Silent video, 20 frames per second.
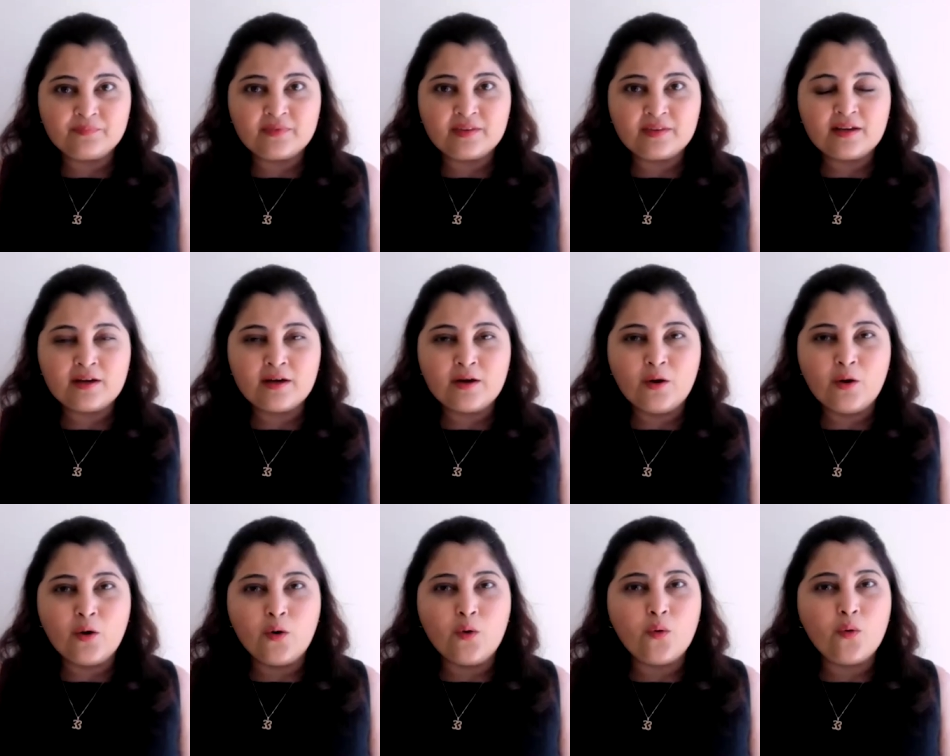
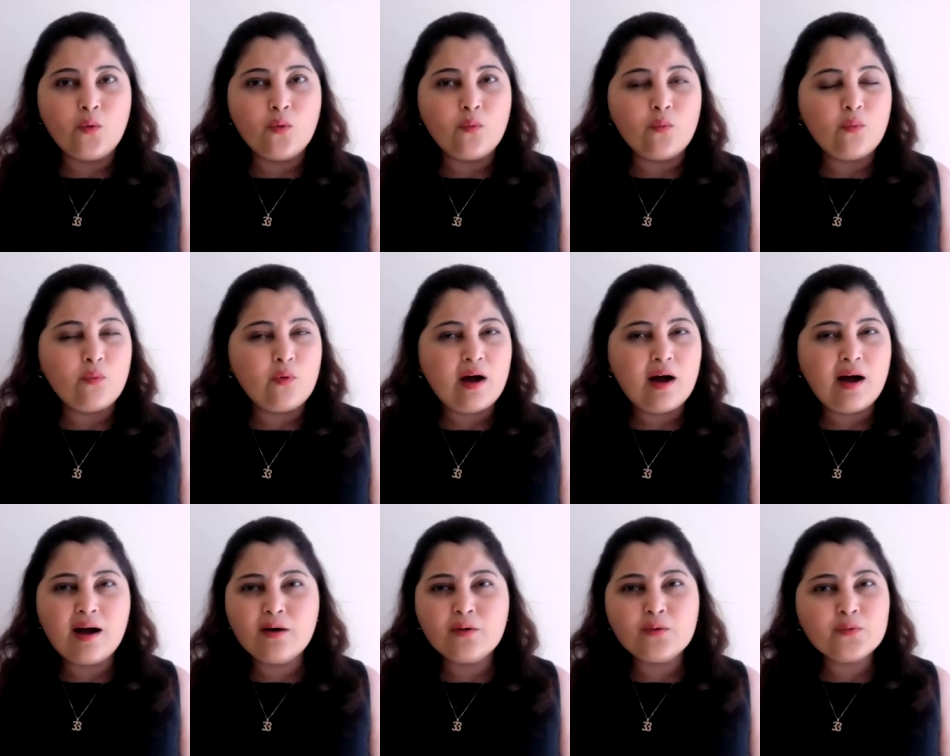right
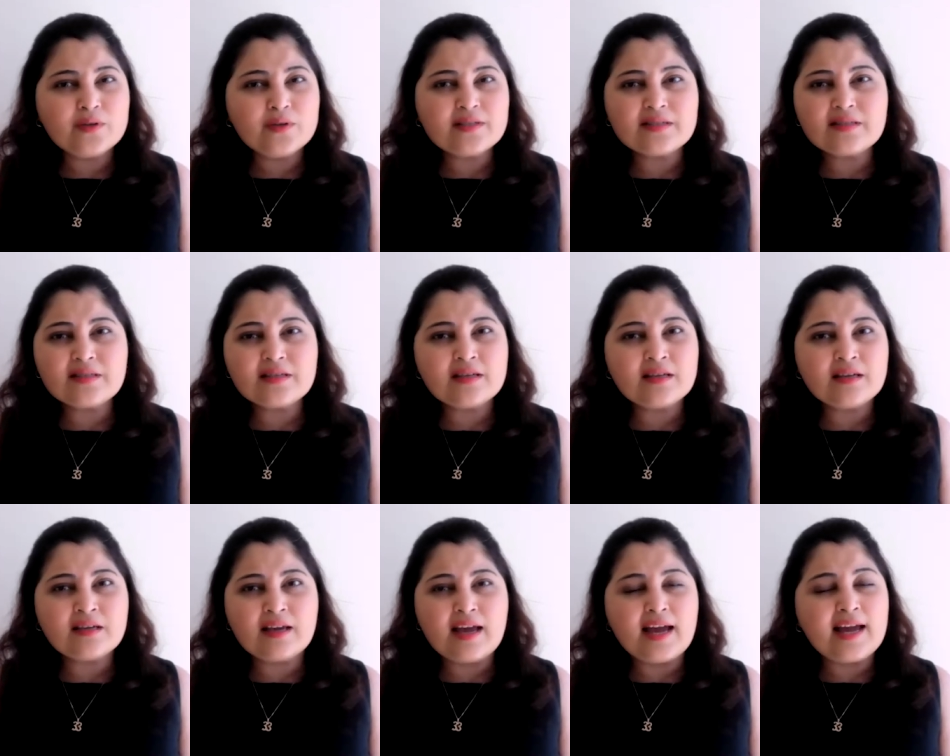how is
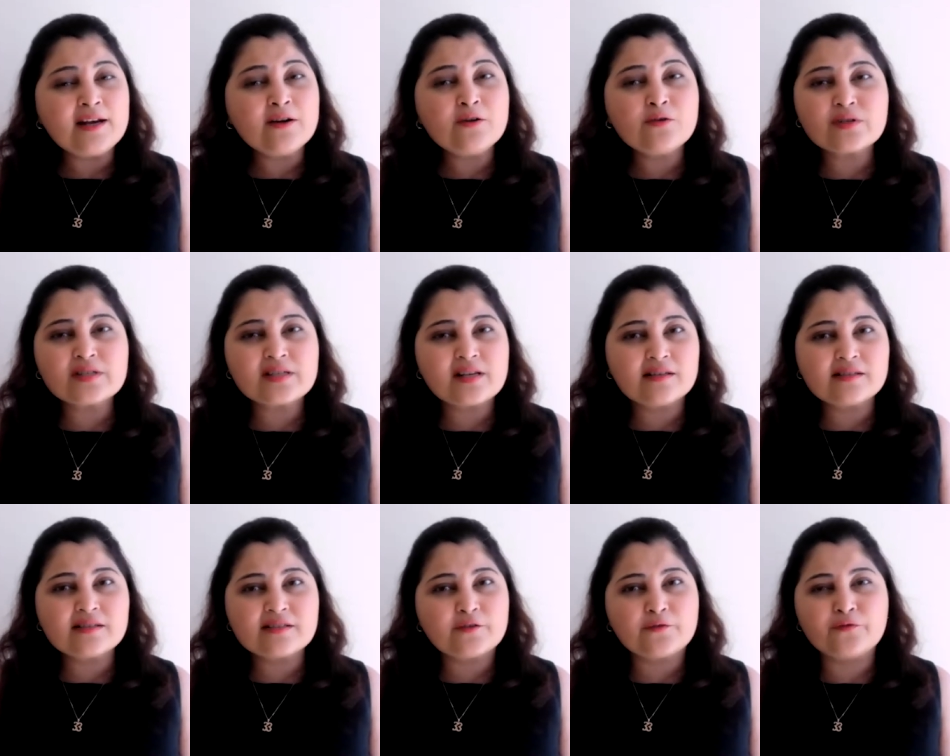the end
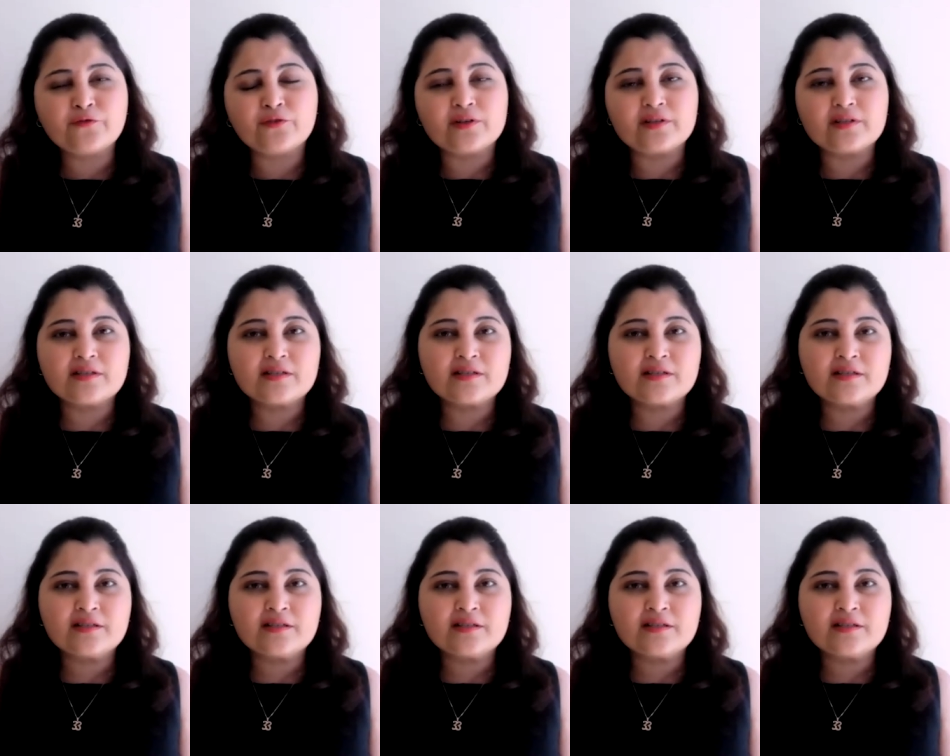result different